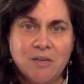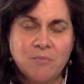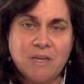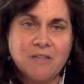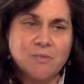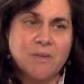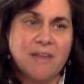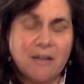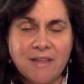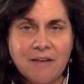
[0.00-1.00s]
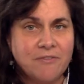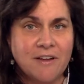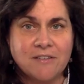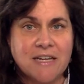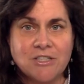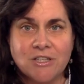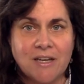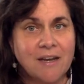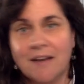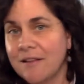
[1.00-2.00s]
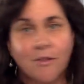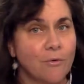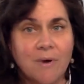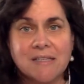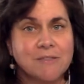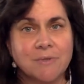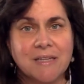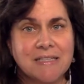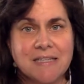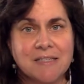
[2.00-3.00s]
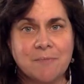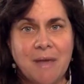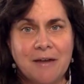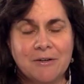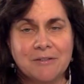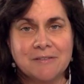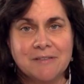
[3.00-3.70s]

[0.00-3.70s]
because without that foundation, the rest really doesn't matter.